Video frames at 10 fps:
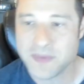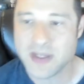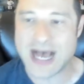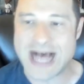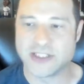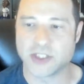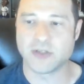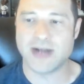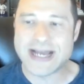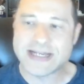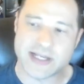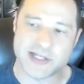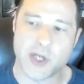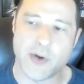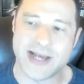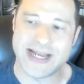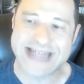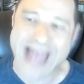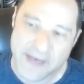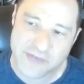LaRonda is going on
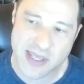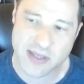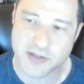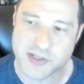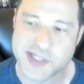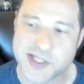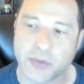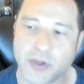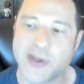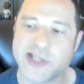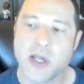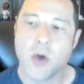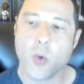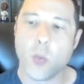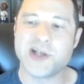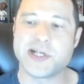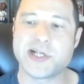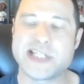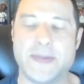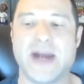Navigator this season 3 weeks. What is a good
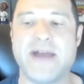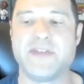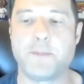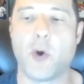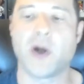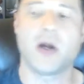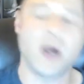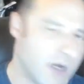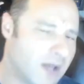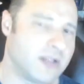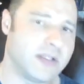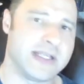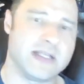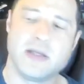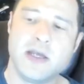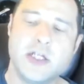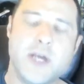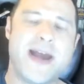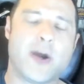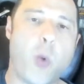time to arrive at the port? Early. No
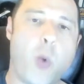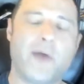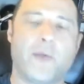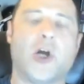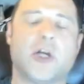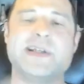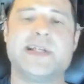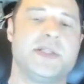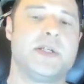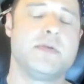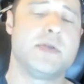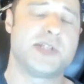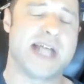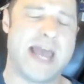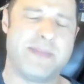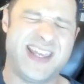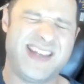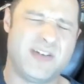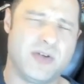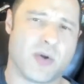matter what Royal Caribbean tells you your time,
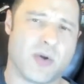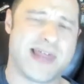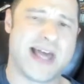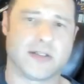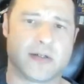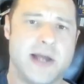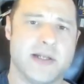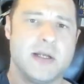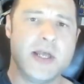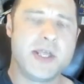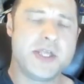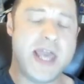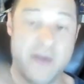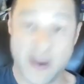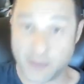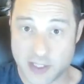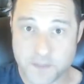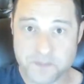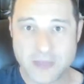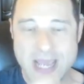ignore that, LaRonda. If I were you,
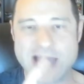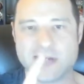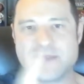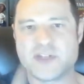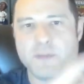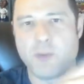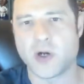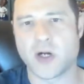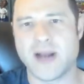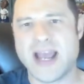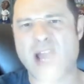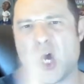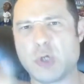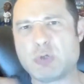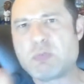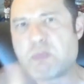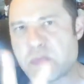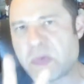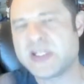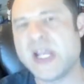I'd arrive to the port around
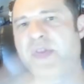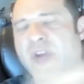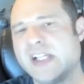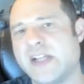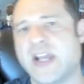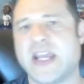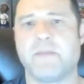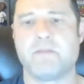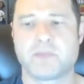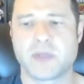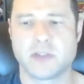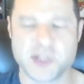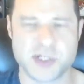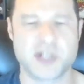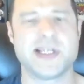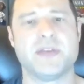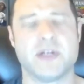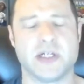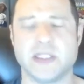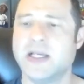10:30, 11 a.m. Closer to
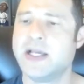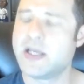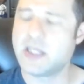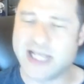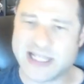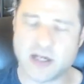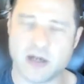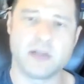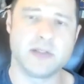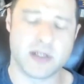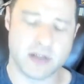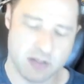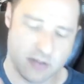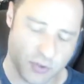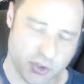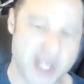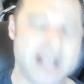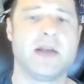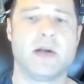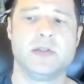10:30. You get there earlier, you'll check
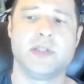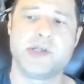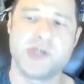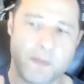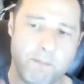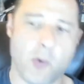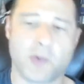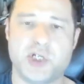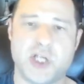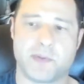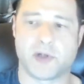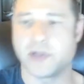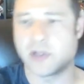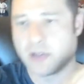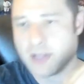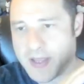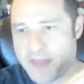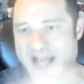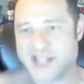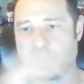in earlier, you'll board the ship earlier.
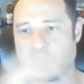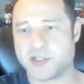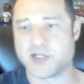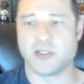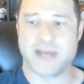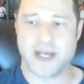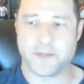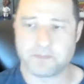That's what it's all about.